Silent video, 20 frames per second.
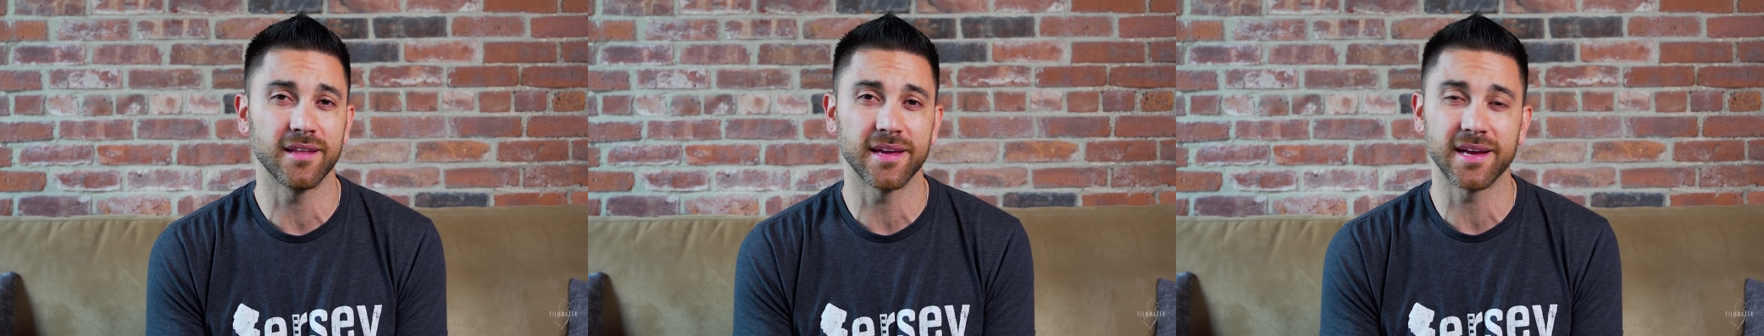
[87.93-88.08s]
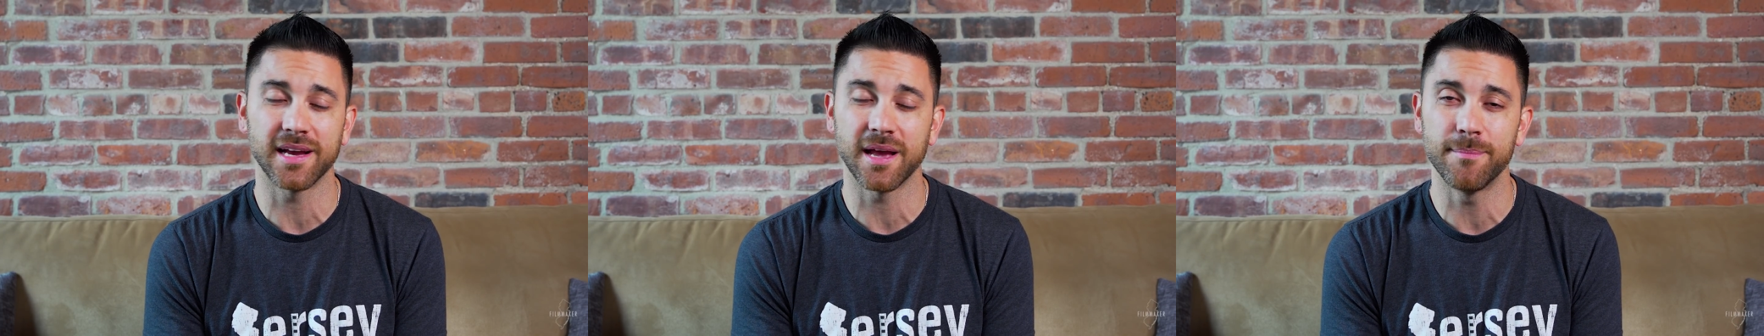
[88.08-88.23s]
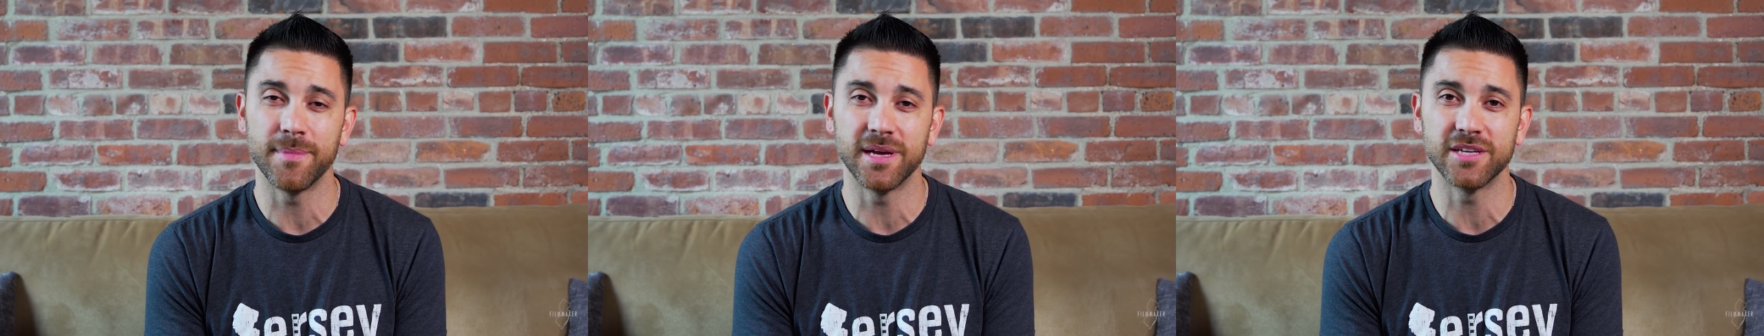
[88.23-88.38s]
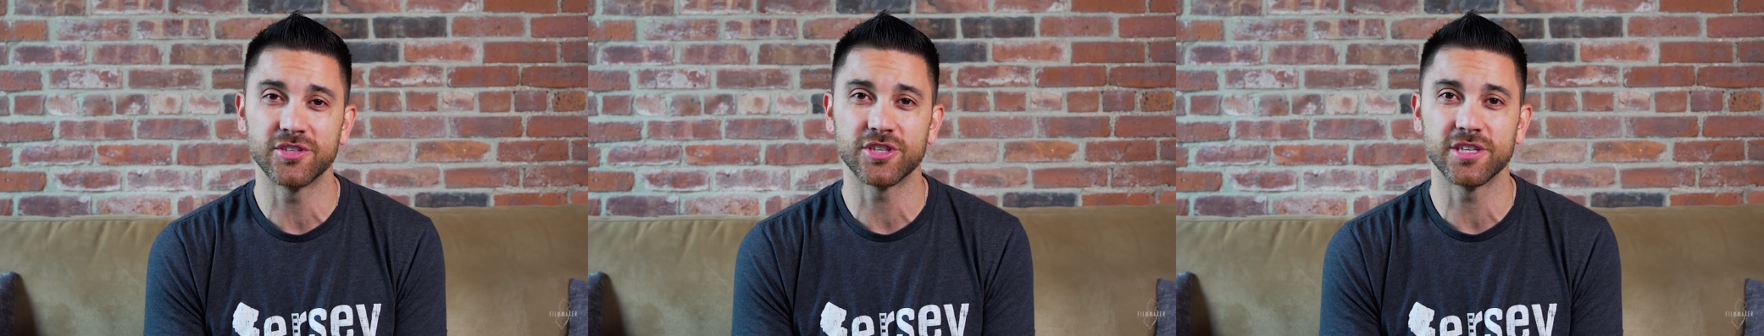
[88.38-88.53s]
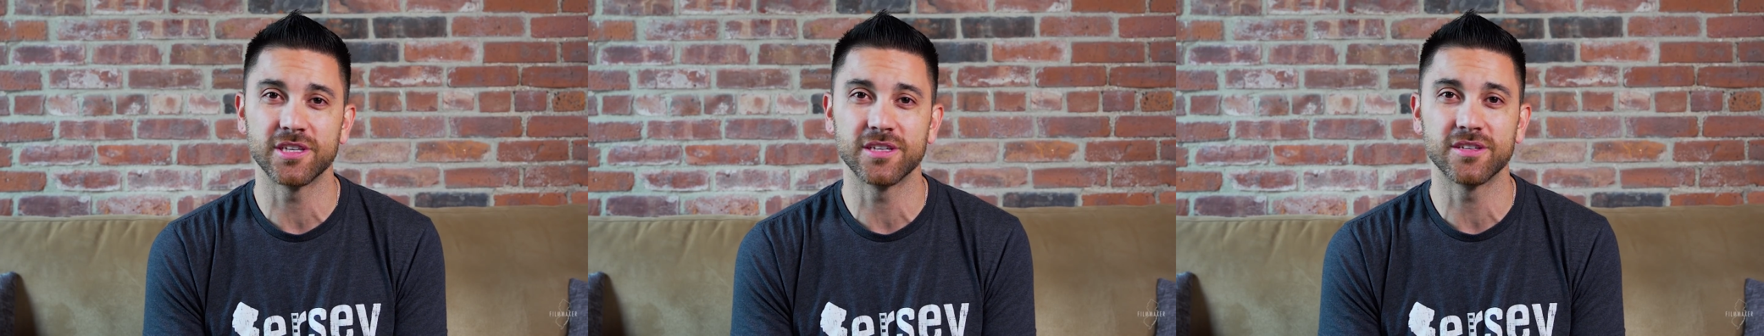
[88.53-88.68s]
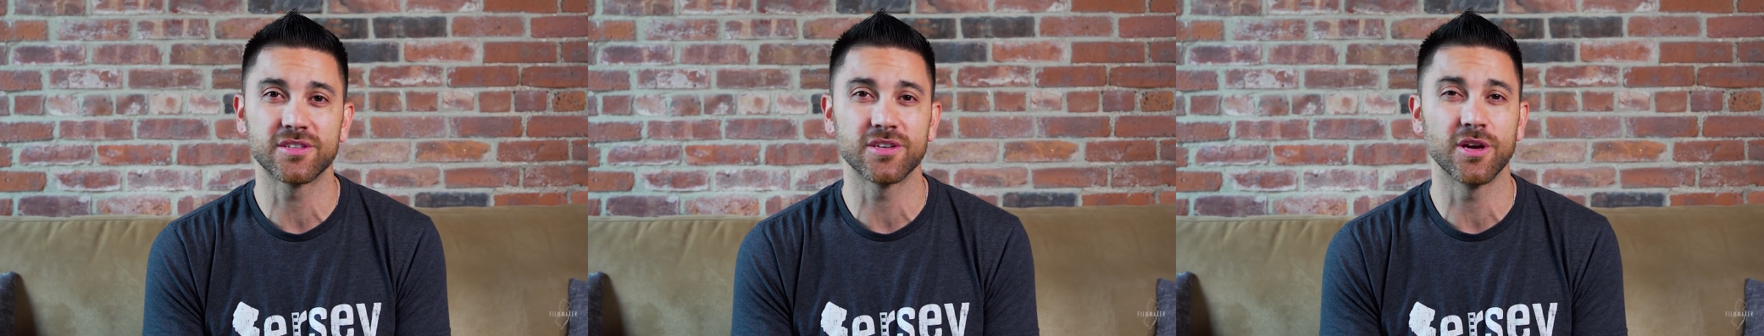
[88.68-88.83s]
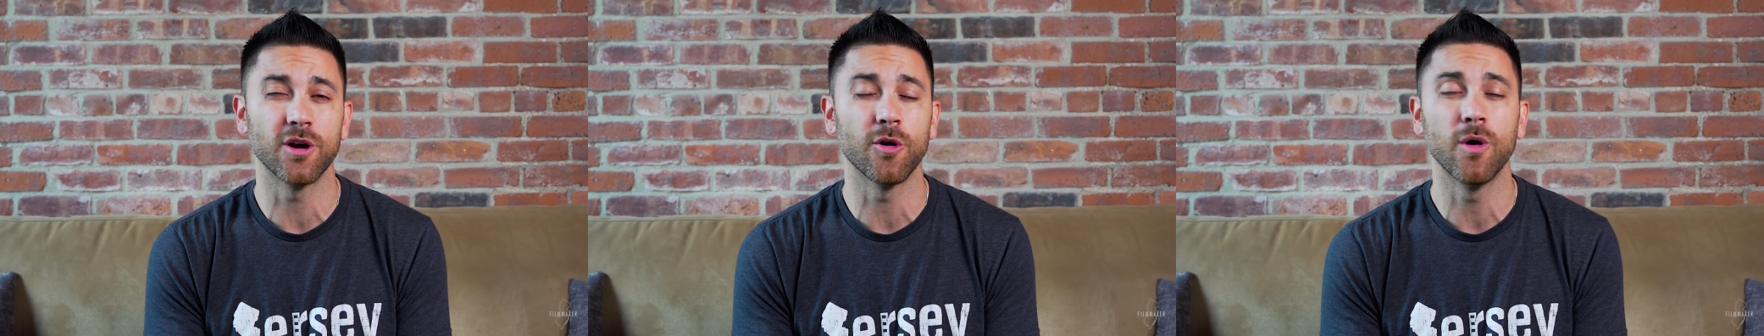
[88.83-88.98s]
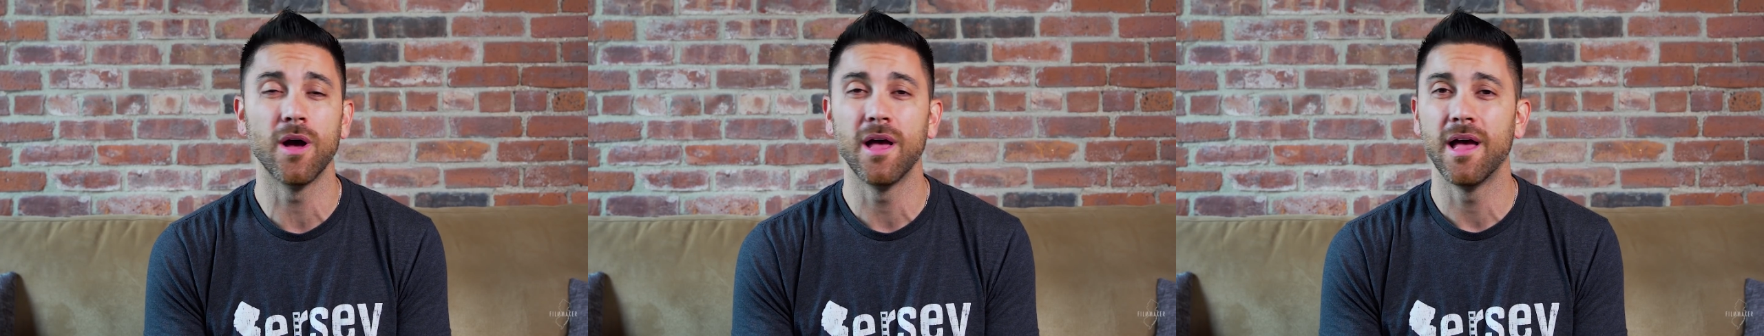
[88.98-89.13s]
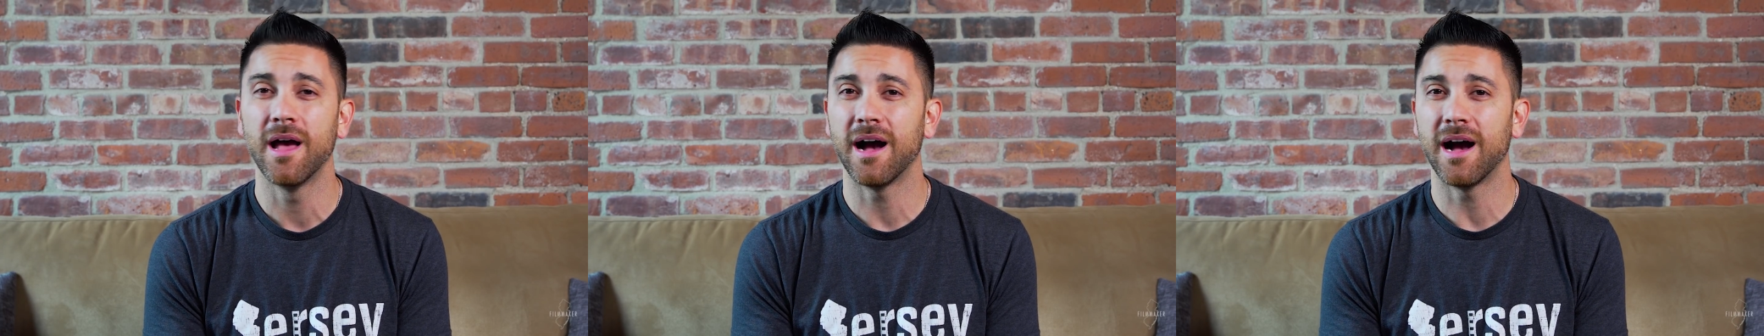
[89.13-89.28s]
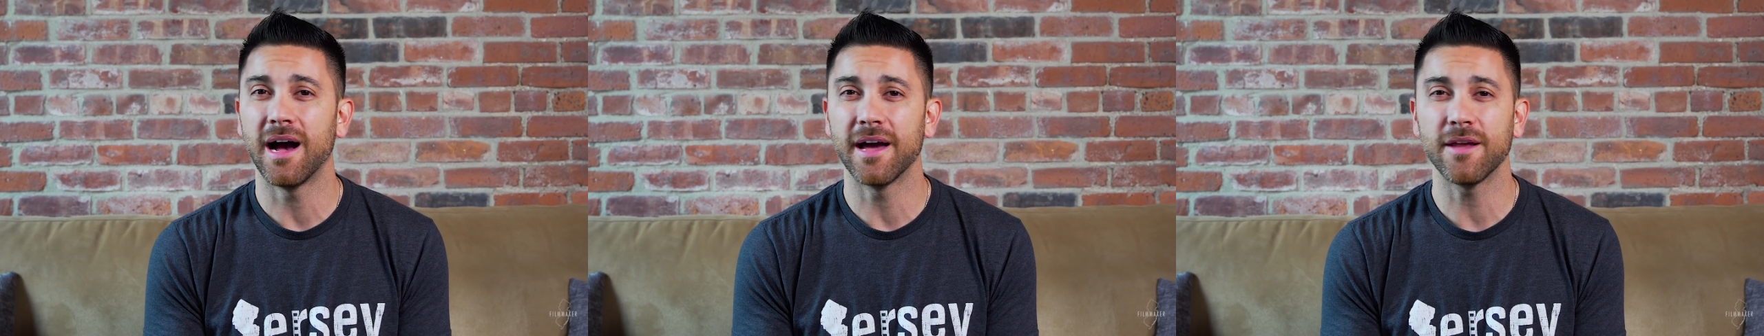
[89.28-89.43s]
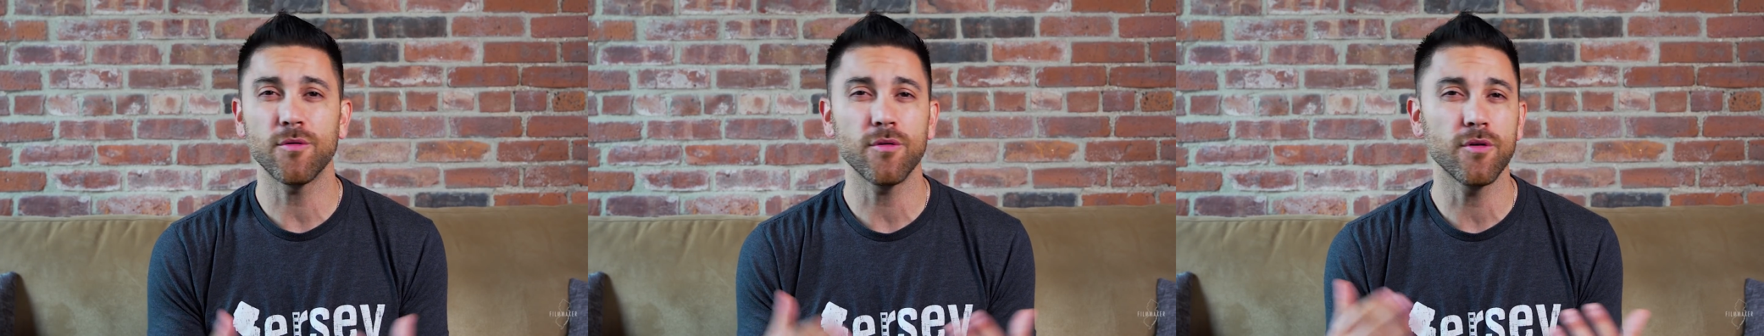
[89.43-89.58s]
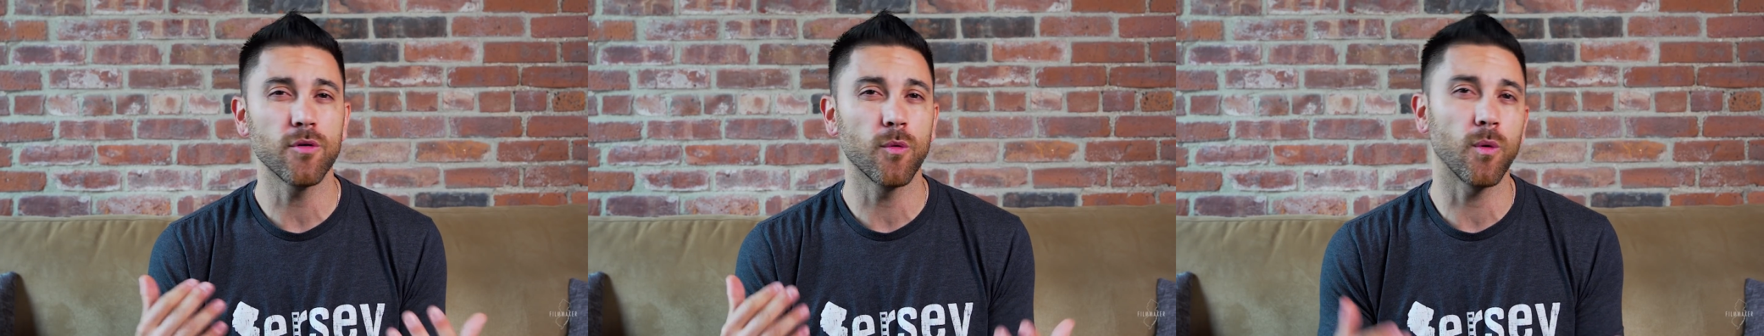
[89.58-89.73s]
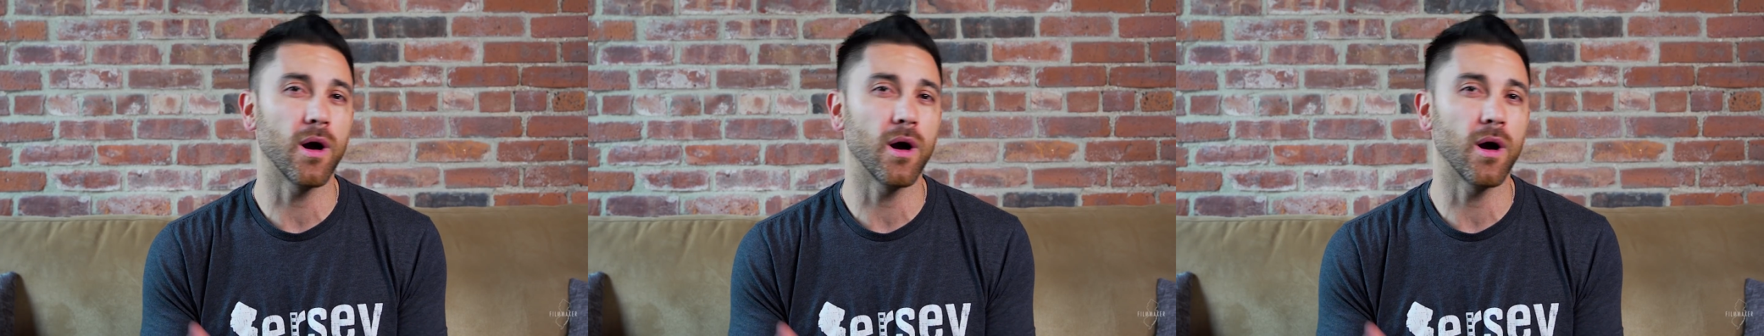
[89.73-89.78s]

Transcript: like I mentioned, so I don't know